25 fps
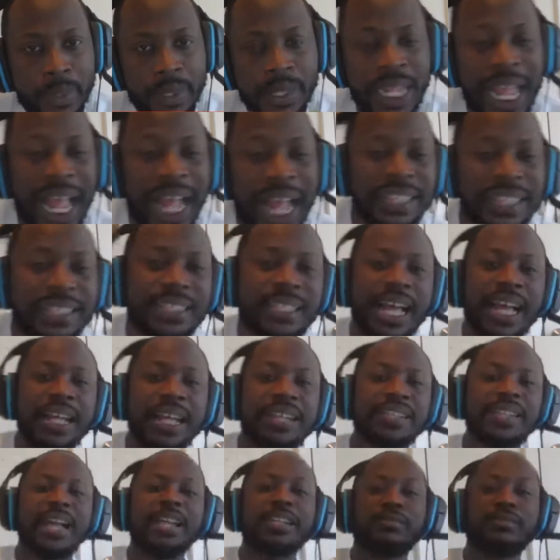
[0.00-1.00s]

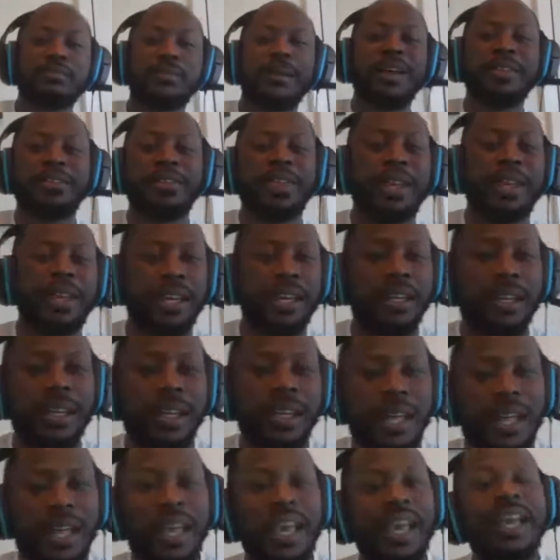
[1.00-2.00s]
That's my thing.
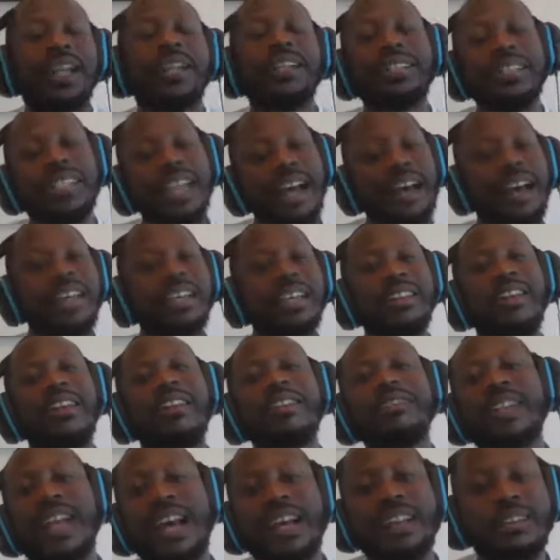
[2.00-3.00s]
And until he
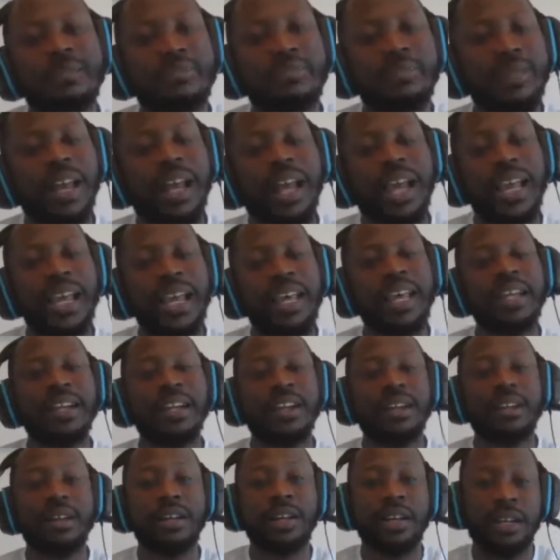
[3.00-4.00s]
learns how to play in
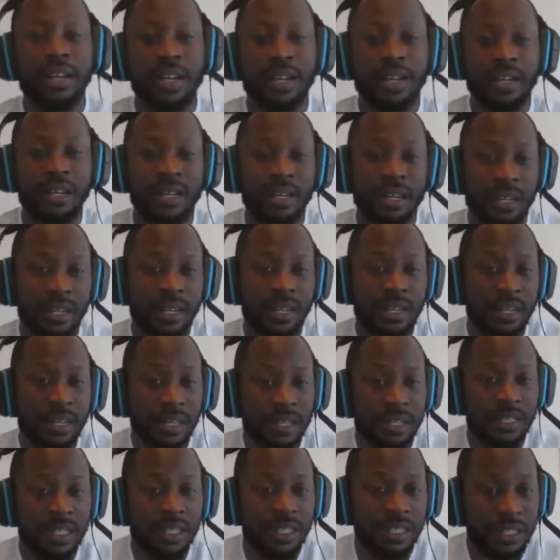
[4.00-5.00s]
a
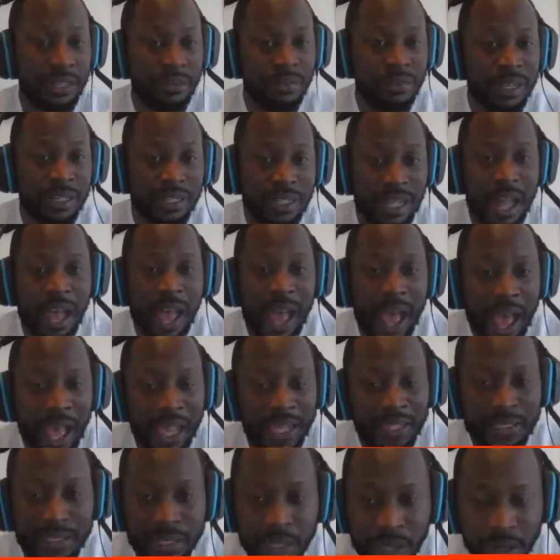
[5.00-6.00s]
system that's not
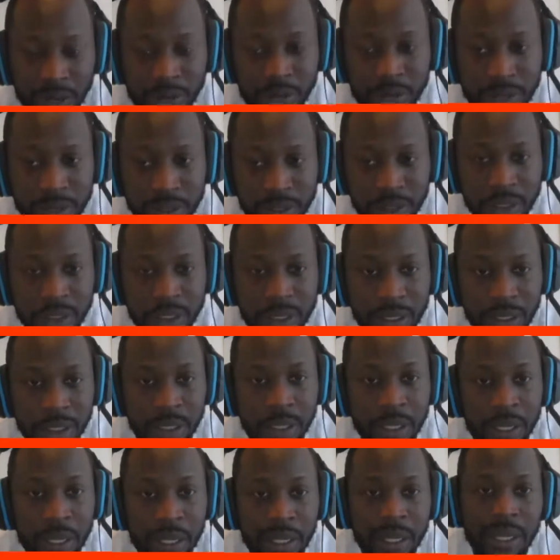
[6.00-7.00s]
ISO
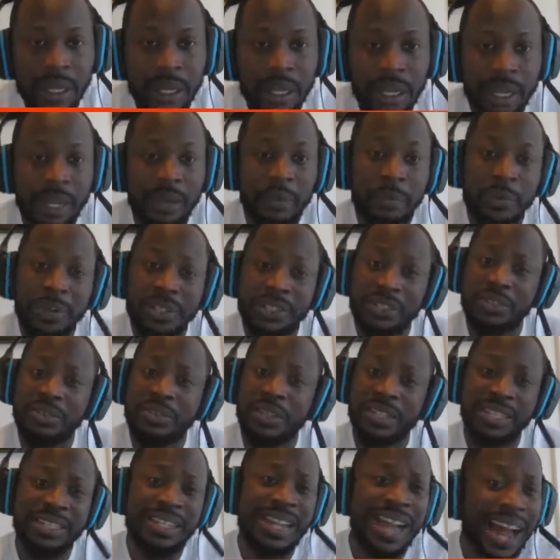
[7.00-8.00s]
and which
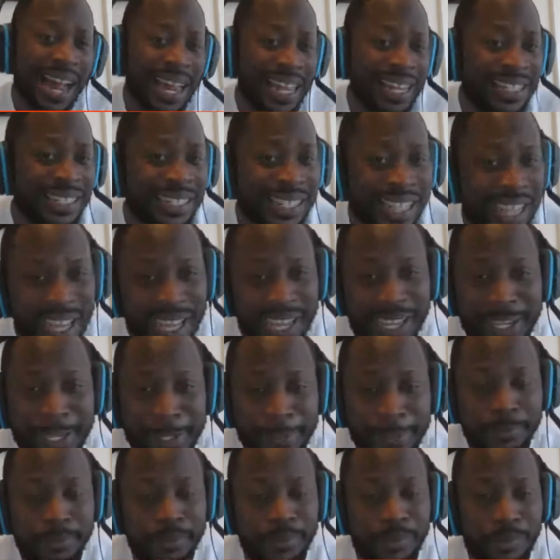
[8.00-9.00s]
is not his
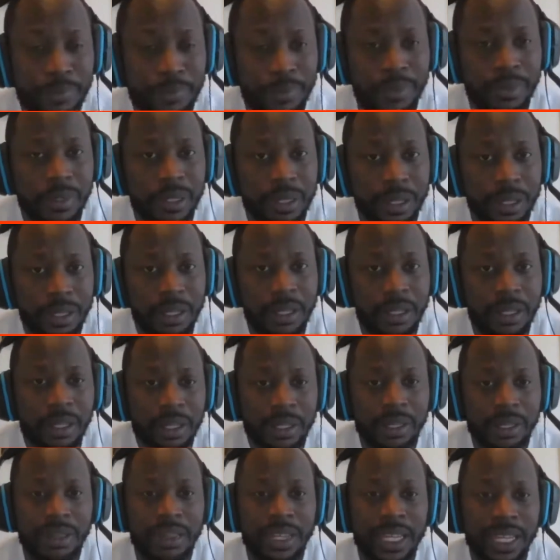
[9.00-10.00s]
game,
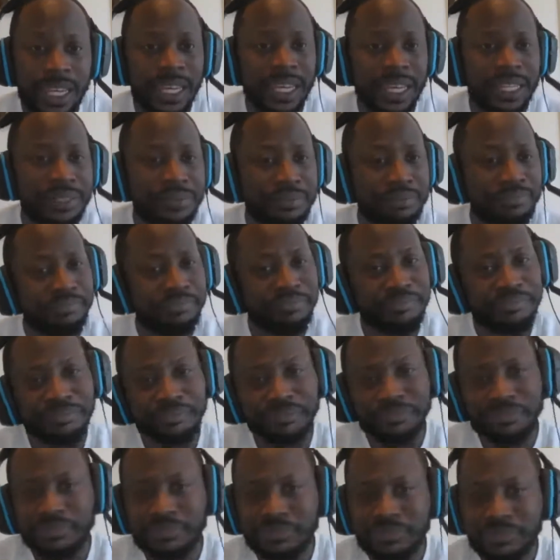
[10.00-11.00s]
then
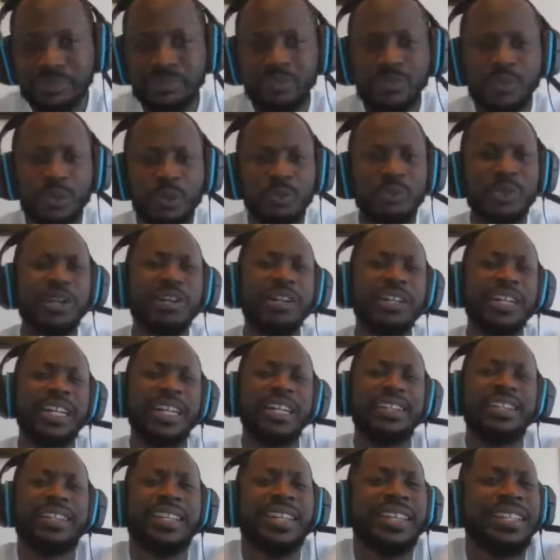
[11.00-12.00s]
you're gonna
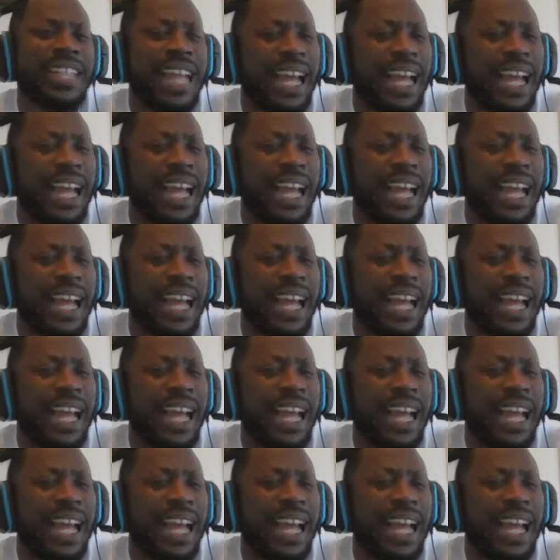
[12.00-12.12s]
get this.